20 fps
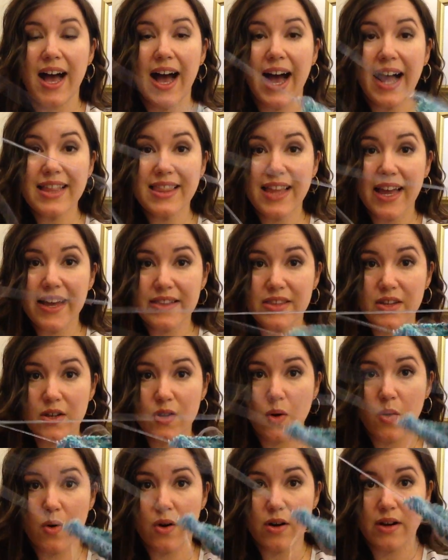I like the
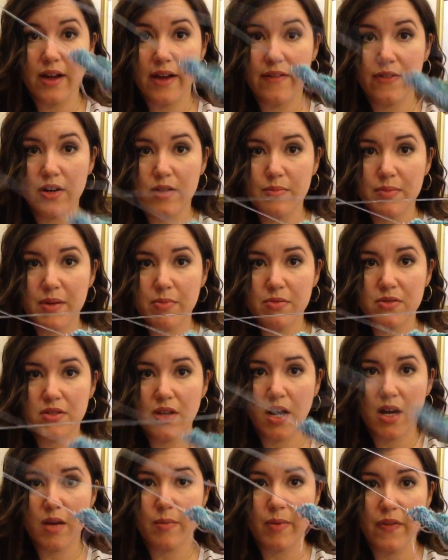cord. I've heard people
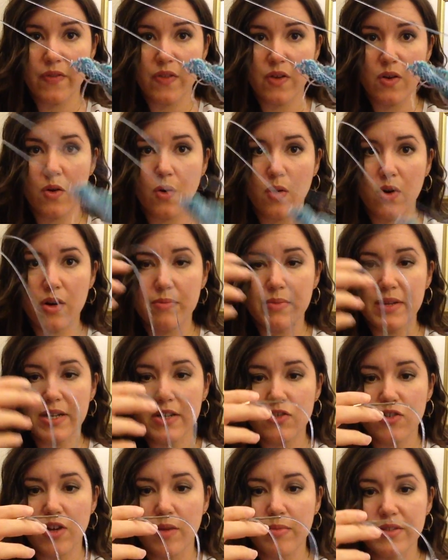talk about the cord
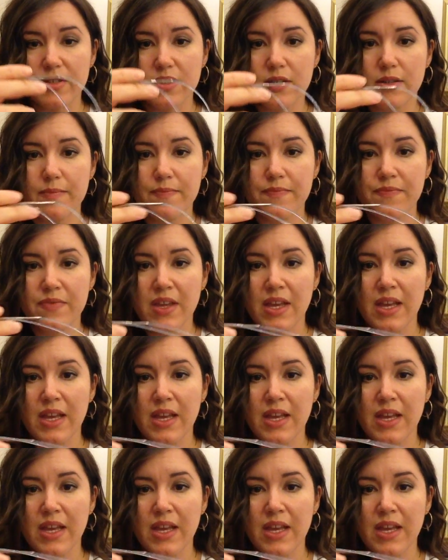being troublesome.